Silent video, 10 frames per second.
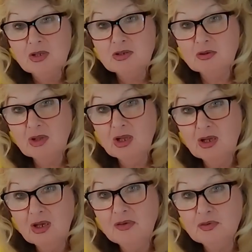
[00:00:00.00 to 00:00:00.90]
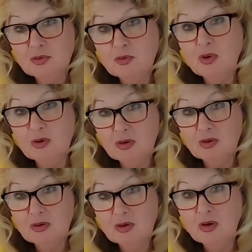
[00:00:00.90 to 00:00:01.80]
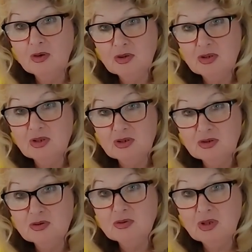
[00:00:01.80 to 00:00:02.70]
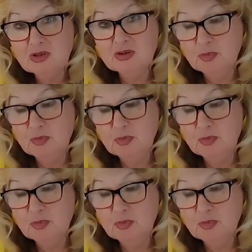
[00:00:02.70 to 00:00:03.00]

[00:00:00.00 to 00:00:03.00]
So they have to work on it as soon as